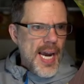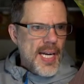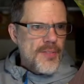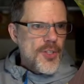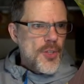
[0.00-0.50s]

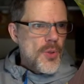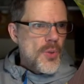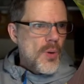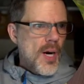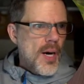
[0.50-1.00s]
And if
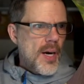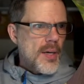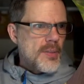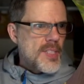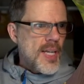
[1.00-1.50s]
you
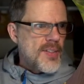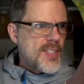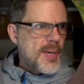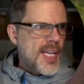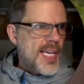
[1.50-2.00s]
are telling
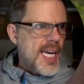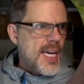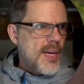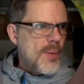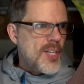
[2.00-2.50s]
somebody like,
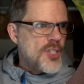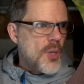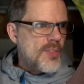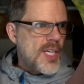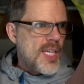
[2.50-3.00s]
hey, why don't
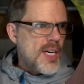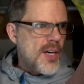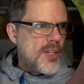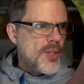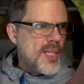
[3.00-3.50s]
you go over
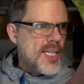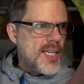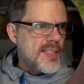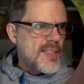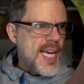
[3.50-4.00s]
here, you can
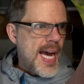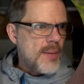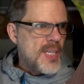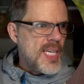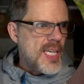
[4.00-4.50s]
hit the
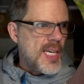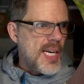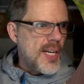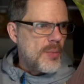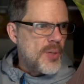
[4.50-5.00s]
tab key
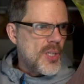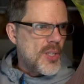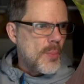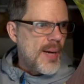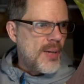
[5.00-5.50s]
and it'll put a
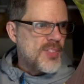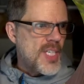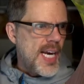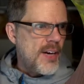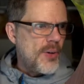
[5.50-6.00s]
little
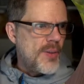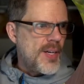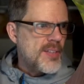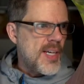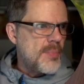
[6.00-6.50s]
bouncing arrow
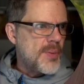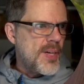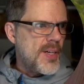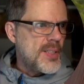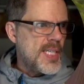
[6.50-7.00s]
there
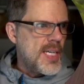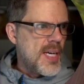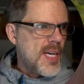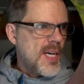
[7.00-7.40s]
temporarily.